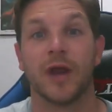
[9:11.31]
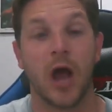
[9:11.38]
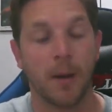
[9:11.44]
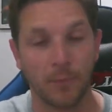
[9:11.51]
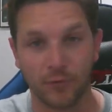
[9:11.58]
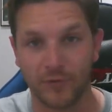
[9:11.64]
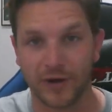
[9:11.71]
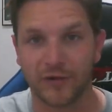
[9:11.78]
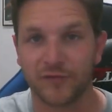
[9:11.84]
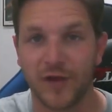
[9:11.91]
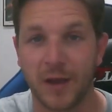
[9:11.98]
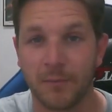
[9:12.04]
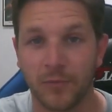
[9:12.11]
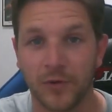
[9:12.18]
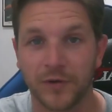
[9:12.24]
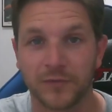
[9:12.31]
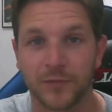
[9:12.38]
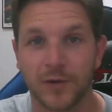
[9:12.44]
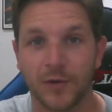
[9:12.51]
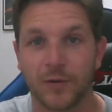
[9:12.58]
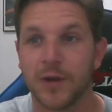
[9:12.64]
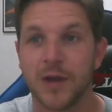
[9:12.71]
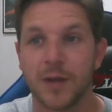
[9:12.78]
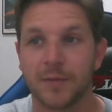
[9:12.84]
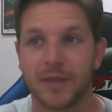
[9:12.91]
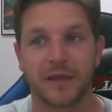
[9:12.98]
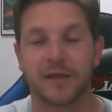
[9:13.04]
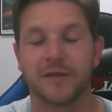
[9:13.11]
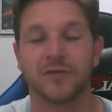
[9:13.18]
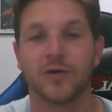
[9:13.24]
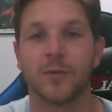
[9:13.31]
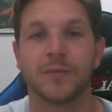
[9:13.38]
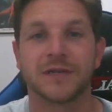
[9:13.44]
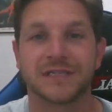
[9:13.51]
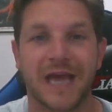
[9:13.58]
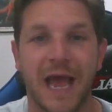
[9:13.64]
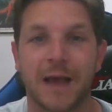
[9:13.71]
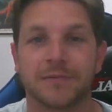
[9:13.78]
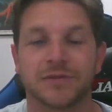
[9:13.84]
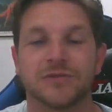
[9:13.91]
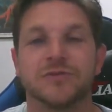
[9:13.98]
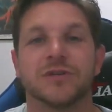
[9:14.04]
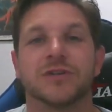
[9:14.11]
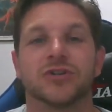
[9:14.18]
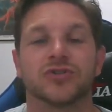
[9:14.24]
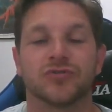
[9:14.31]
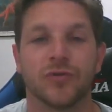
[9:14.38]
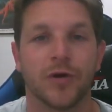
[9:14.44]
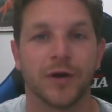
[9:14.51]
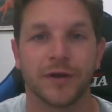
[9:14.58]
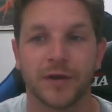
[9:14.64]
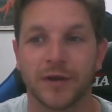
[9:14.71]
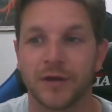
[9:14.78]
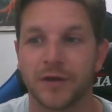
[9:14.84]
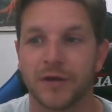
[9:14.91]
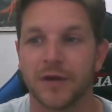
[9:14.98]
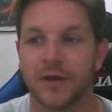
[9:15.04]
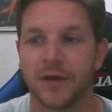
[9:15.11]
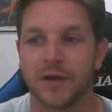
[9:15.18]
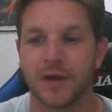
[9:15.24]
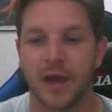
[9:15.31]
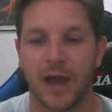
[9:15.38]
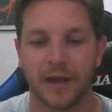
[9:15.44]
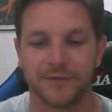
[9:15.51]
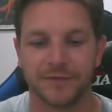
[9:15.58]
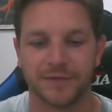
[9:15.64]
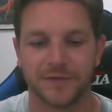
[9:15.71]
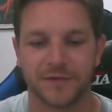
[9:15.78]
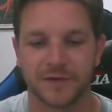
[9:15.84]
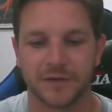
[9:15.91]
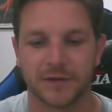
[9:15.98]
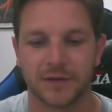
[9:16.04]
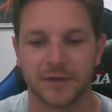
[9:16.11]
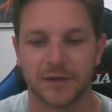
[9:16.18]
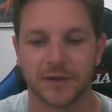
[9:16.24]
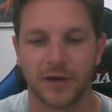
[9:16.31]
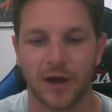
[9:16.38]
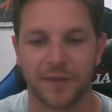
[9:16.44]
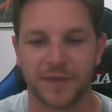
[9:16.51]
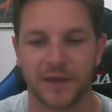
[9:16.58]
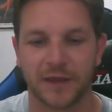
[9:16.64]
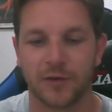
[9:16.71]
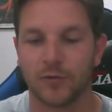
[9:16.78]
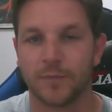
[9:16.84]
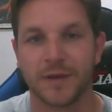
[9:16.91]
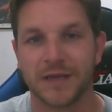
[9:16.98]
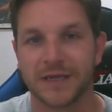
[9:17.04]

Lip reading: I'm a Rex fanboy as well, but that Indominus absolutely destroyed her, and I think it would be